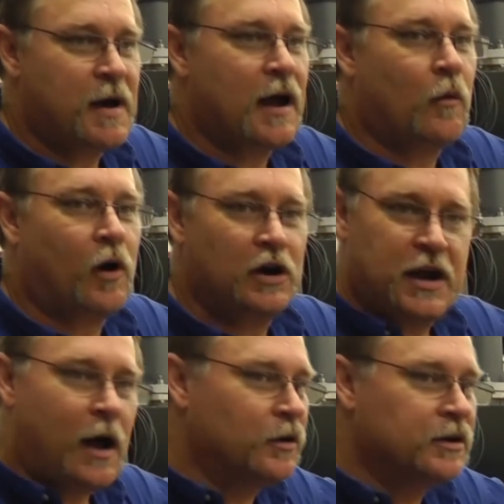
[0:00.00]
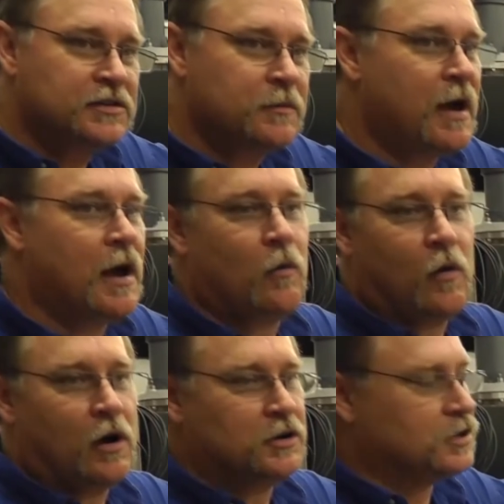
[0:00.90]
backwash, how it does a
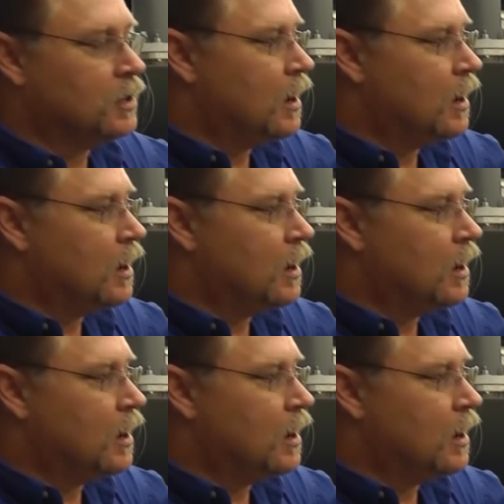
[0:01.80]
backwash,